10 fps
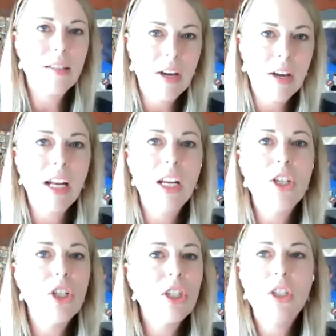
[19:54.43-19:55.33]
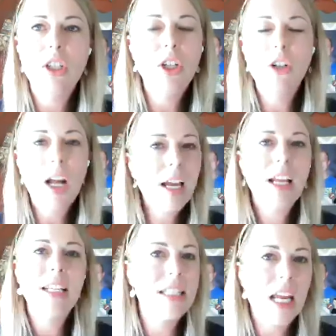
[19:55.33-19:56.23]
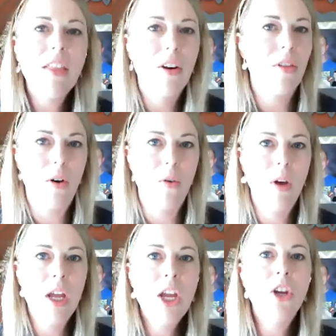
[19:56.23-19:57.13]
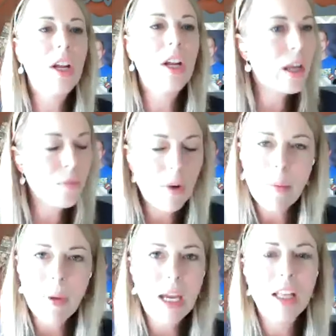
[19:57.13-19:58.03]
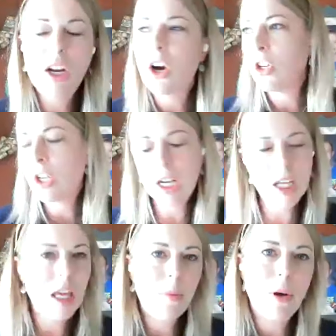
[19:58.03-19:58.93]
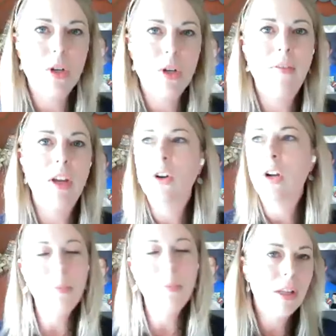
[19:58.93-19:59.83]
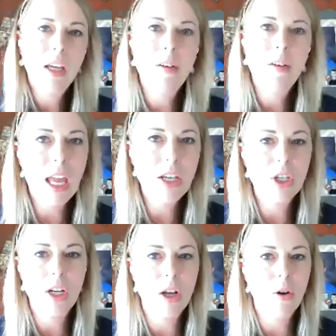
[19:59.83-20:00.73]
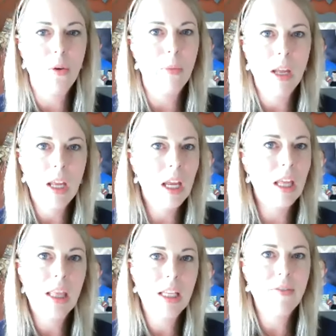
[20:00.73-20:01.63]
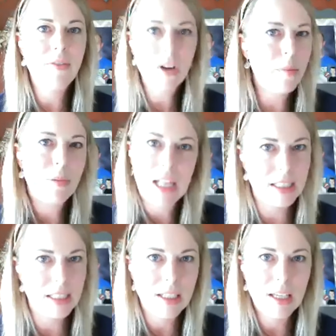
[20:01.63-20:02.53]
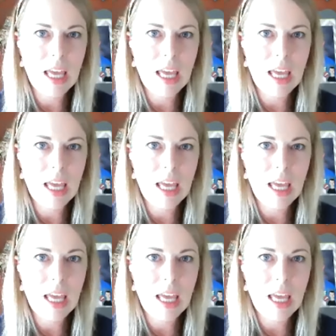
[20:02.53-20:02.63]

It's fine. Just you're not going to stay there though you're going to get right back in the car and you're going to keep on driving. You're not building a vacation home in this funky place.